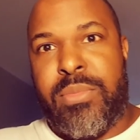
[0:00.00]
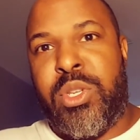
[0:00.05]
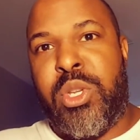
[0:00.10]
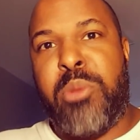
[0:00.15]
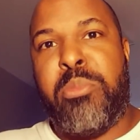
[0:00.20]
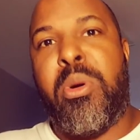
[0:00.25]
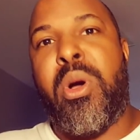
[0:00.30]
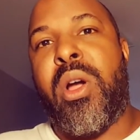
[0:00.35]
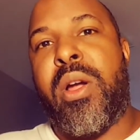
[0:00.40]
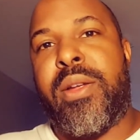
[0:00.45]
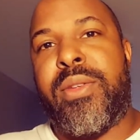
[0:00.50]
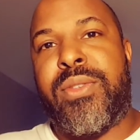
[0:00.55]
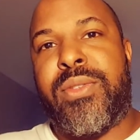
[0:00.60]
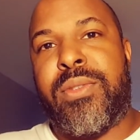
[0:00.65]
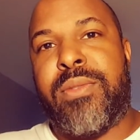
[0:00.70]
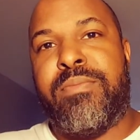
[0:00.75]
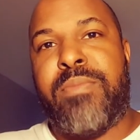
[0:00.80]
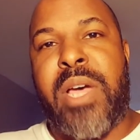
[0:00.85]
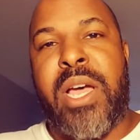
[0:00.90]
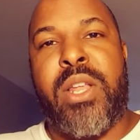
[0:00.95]
two
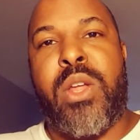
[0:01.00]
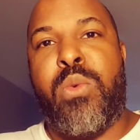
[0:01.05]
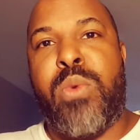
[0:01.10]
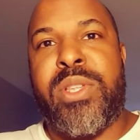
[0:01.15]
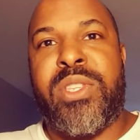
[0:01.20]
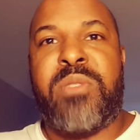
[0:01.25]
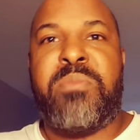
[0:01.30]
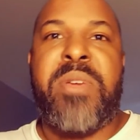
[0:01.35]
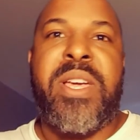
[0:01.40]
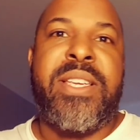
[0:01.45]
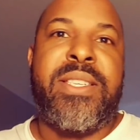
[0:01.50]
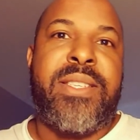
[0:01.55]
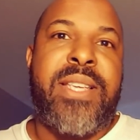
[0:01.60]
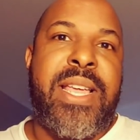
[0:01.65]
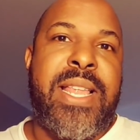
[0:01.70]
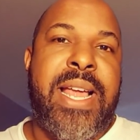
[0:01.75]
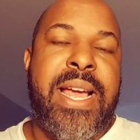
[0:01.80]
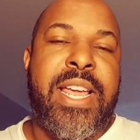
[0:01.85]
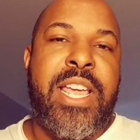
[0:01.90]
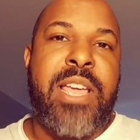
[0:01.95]
parts. I don't want somebody
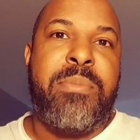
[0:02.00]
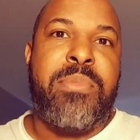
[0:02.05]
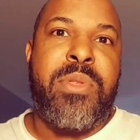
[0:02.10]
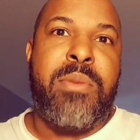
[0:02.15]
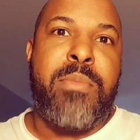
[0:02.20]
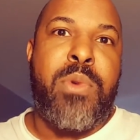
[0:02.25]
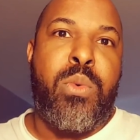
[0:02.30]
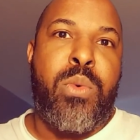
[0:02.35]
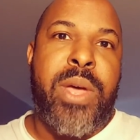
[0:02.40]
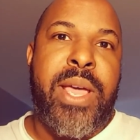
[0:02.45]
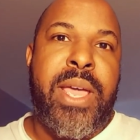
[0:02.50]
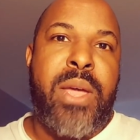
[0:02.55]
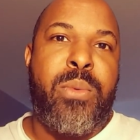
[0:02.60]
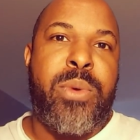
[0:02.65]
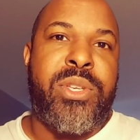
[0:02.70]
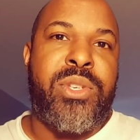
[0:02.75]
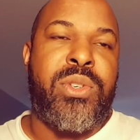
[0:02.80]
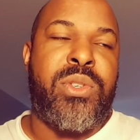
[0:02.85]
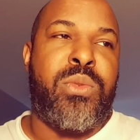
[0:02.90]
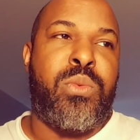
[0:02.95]
saying I kept them away,
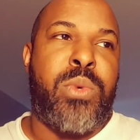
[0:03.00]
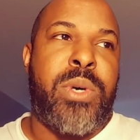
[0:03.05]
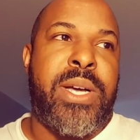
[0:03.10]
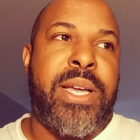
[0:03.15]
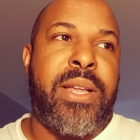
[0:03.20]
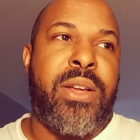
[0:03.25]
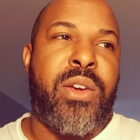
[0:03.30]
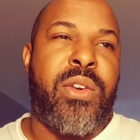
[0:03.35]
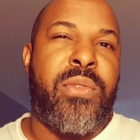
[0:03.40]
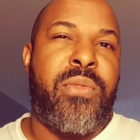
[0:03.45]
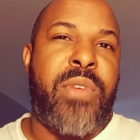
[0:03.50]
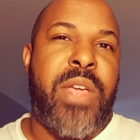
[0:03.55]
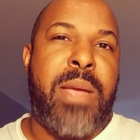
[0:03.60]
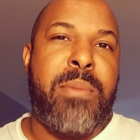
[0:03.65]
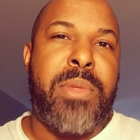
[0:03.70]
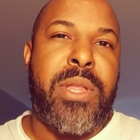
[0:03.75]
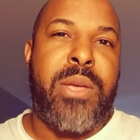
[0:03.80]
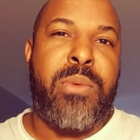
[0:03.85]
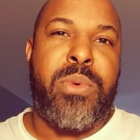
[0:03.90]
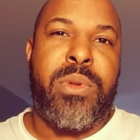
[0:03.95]
which is what her
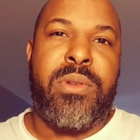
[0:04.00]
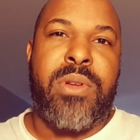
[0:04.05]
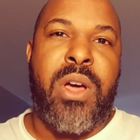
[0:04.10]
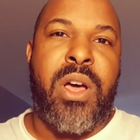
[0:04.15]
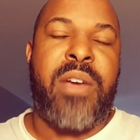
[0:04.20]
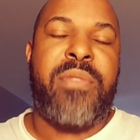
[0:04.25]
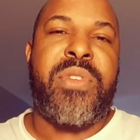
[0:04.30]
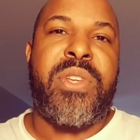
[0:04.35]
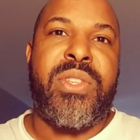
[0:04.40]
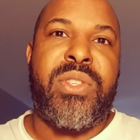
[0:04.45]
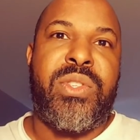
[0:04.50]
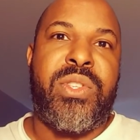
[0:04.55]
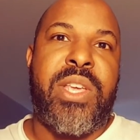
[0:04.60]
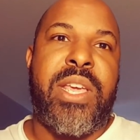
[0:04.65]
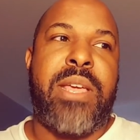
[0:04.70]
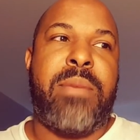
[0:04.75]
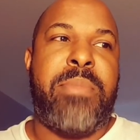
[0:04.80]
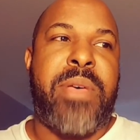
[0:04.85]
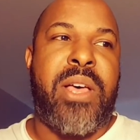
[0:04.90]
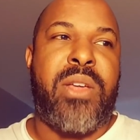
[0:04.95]
family would often
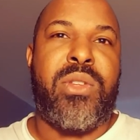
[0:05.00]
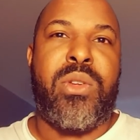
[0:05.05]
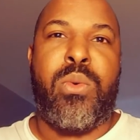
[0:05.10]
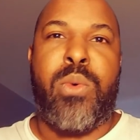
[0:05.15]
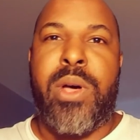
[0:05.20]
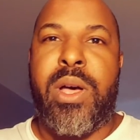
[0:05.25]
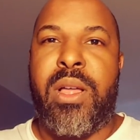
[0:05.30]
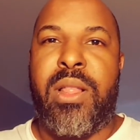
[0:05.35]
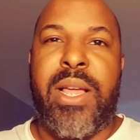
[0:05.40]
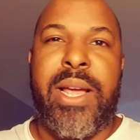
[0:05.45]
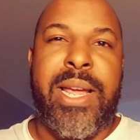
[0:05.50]
say about Noelle.